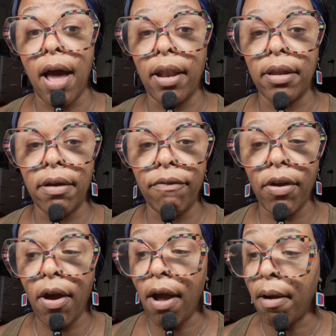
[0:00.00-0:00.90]
I love
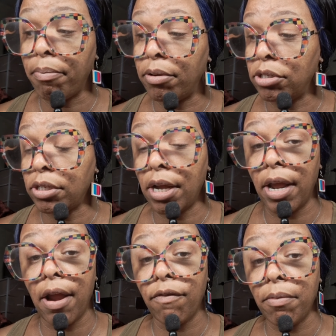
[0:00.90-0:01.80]
y'all. I
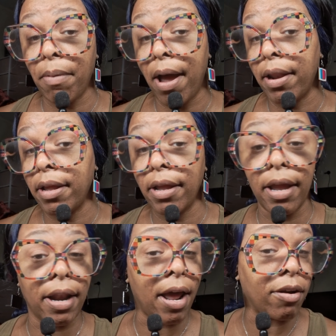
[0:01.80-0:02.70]
appreciate everybody,
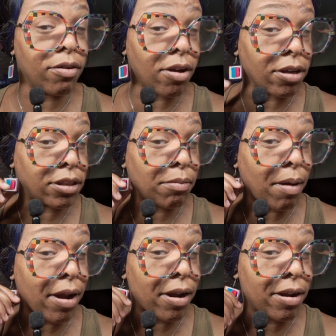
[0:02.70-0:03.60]
and I know y'all see
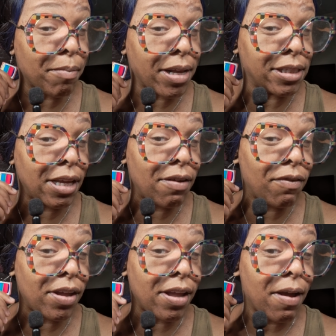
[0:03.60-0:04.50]
my
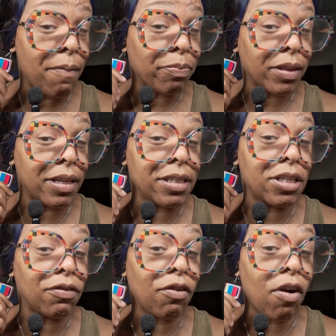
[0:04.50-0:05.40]
TV.
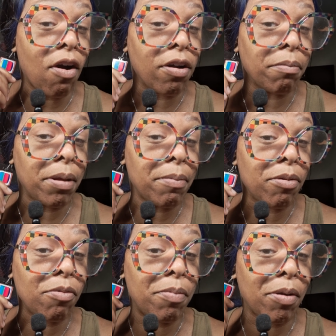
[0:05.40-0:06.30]
This is for all the
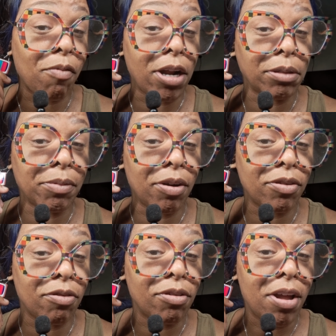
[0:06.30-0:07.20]
people who've been watching me
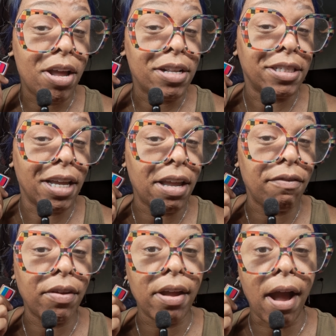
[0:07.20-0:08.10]
on your
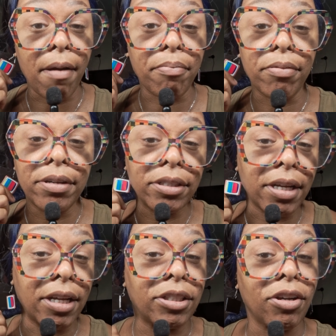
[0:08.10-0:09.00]
TV. I
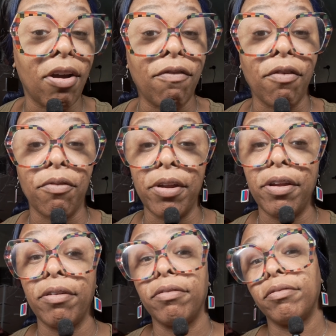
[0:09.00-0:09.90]
appreciate y'all for
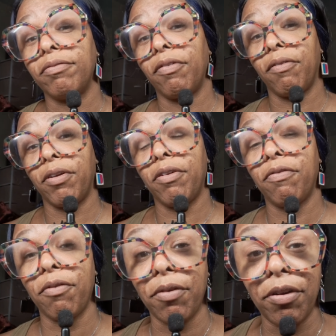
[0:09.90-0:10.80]
real, for real,
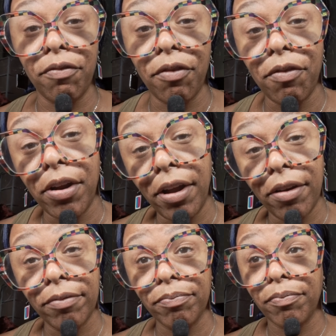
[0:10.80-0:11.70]
for real, for
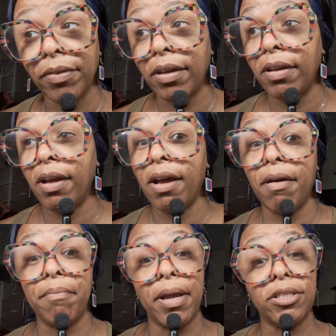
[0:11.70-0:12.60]
real.
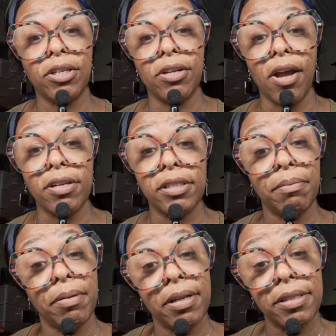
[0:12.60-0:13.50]
Make sure y'all
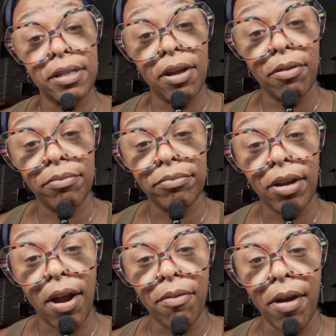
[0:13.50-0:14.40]
sipping it slow.
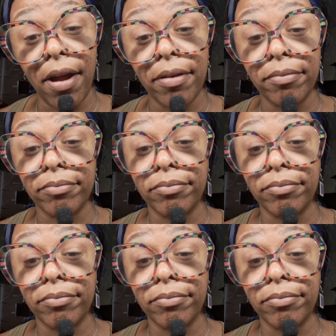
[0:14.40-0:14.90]
All right.